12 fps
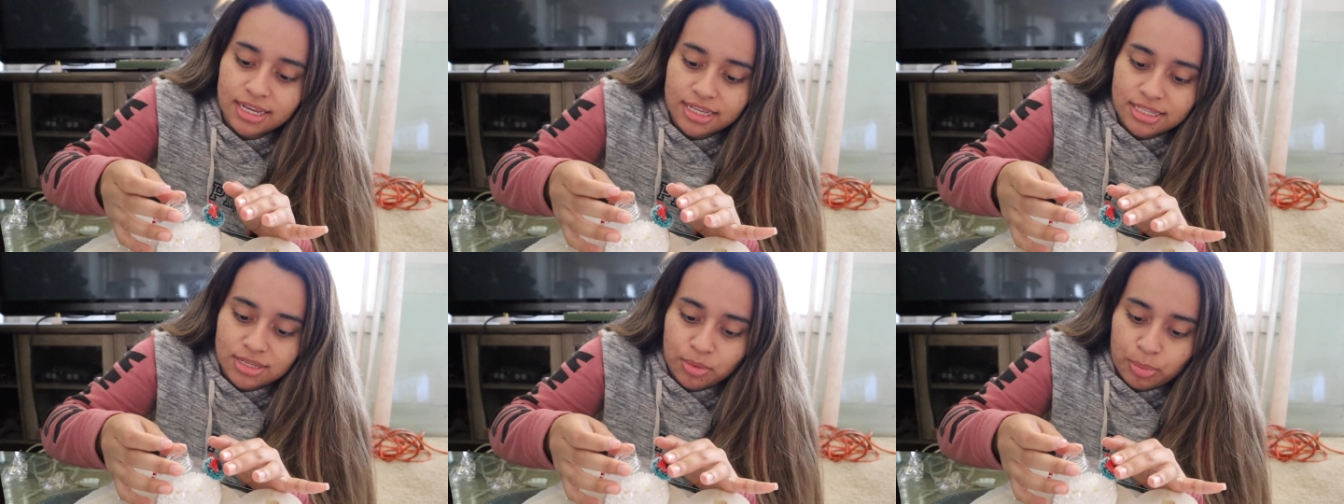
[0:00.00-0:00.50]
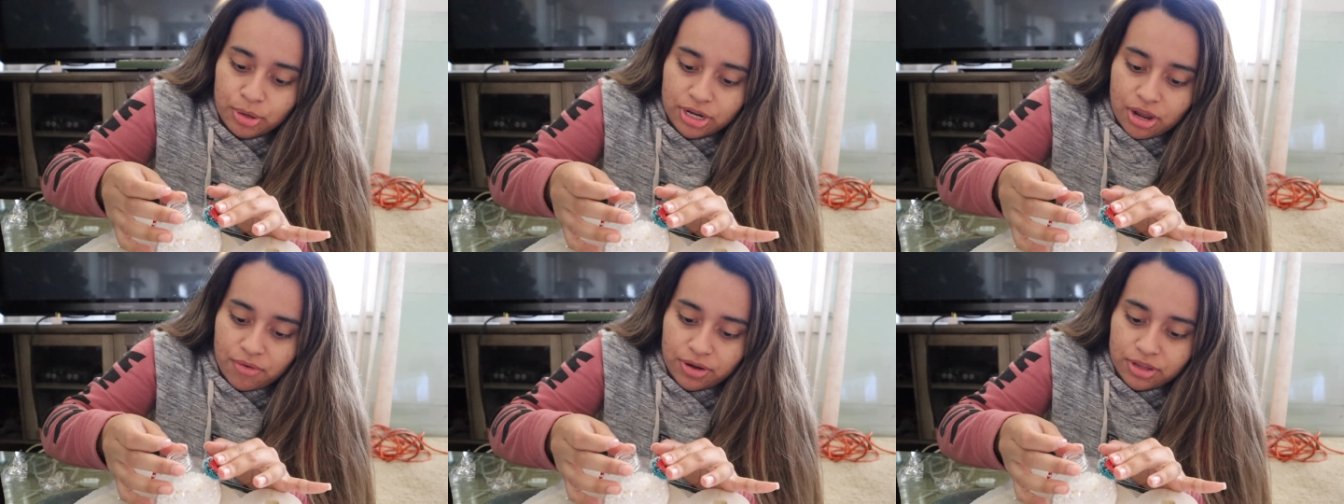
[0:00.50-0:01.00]
It's so
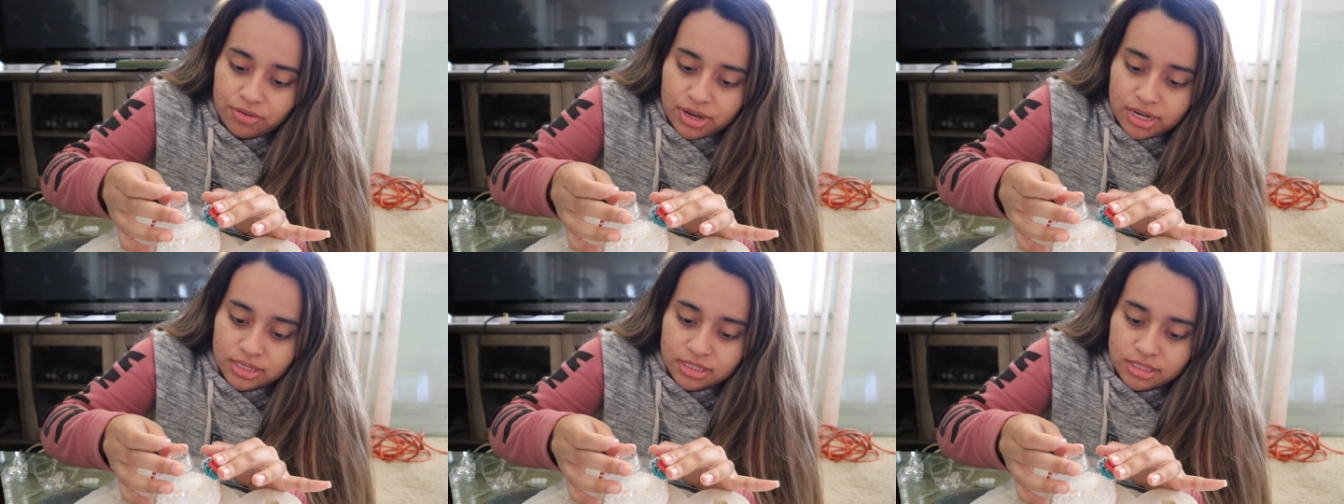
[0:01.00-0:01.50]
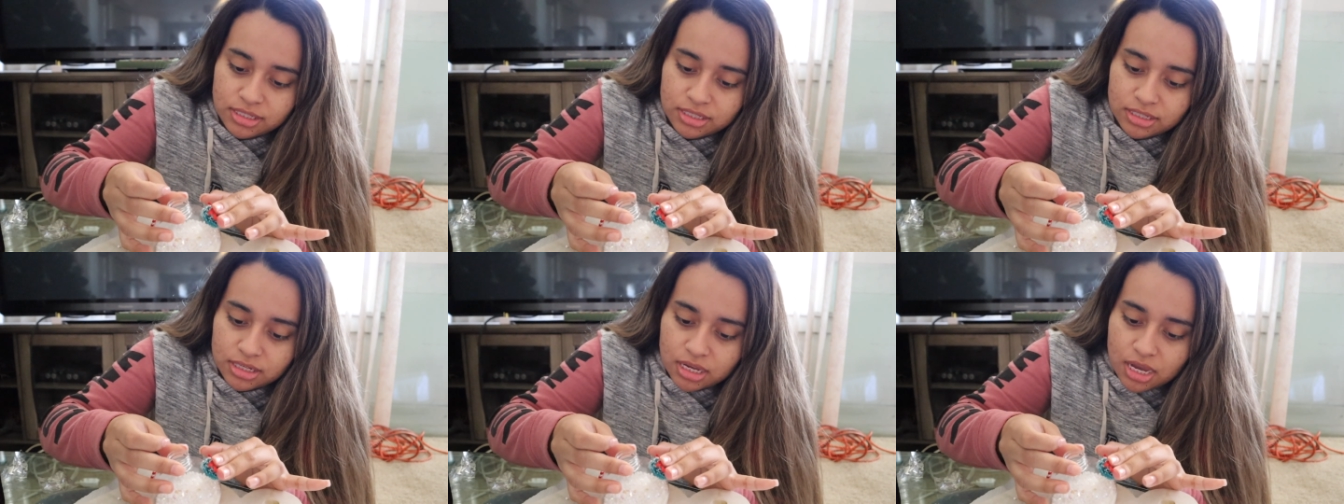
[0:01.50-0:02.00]
pretty already, guys.
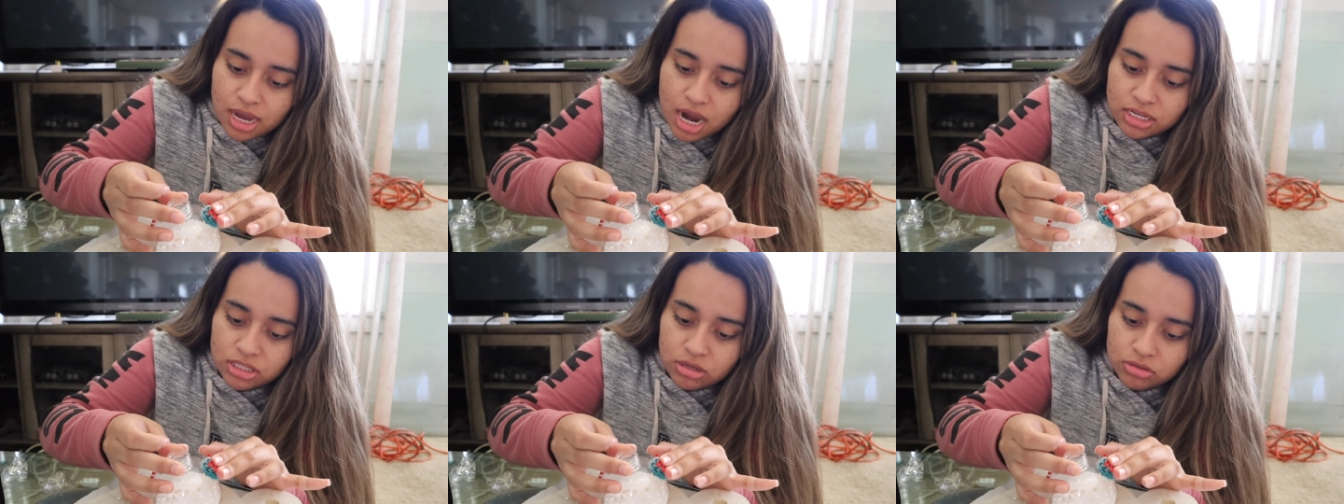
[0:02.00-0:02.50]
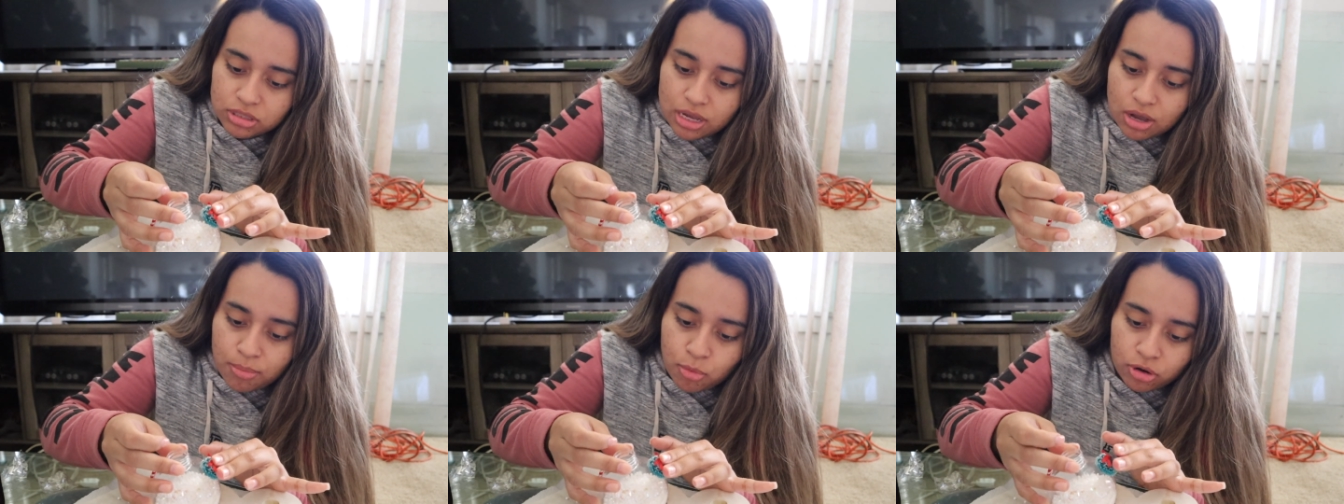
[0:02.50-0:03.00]
I just hold it
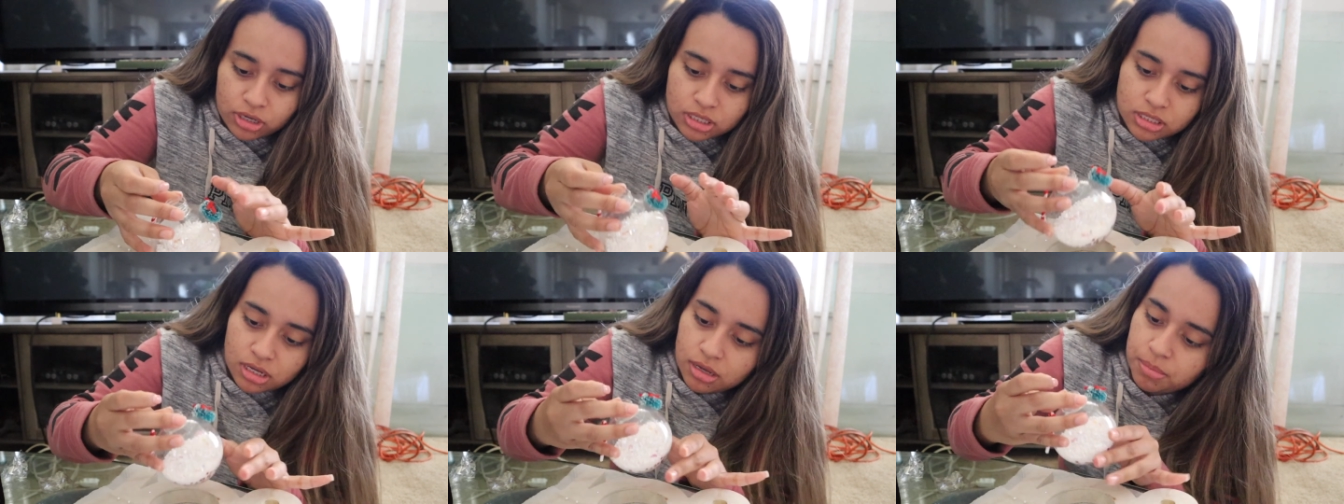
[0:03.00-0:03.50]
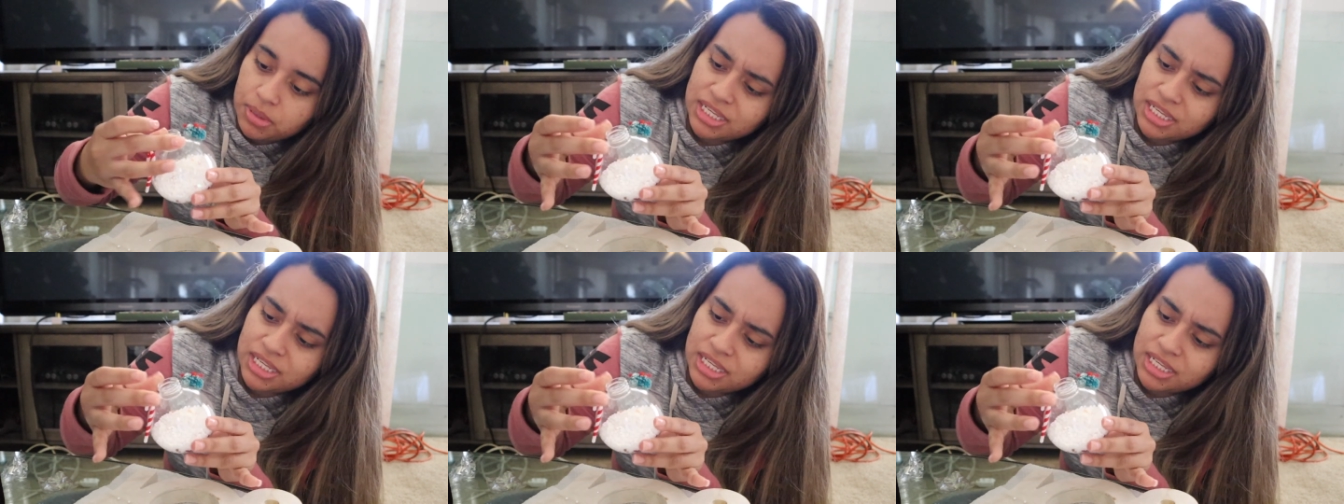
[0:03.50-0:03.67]
down more because um,